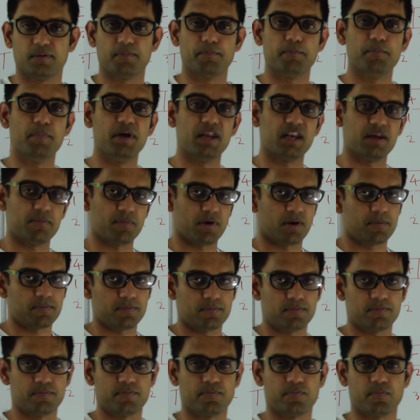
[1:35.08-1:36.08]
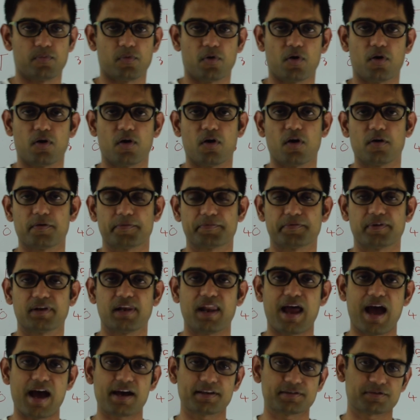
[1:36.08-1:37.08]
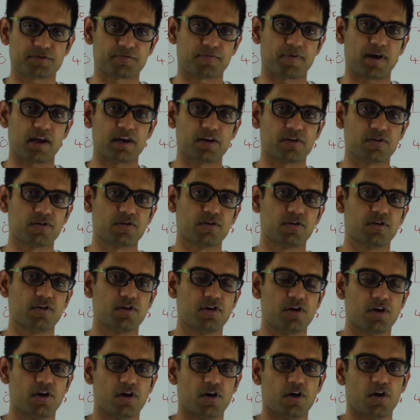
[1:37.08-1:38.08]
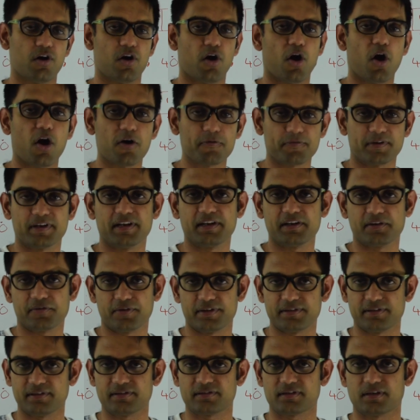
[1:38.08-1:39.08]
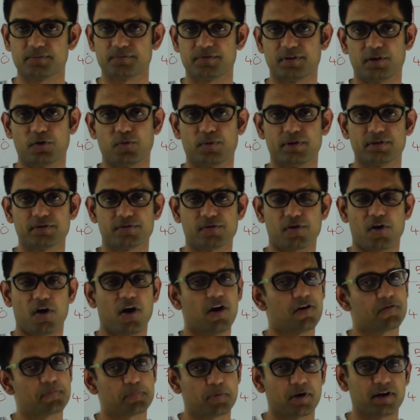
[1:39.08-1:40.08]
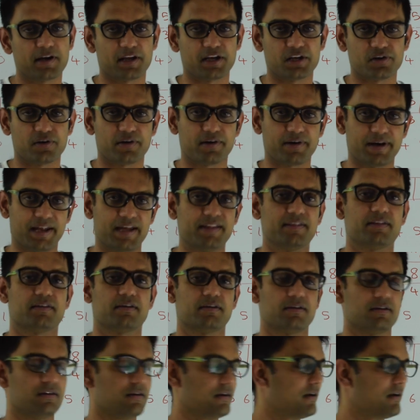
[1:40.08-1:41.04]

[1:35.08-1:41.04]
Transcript: minimum of the last value of an increasing subsequence of particular length.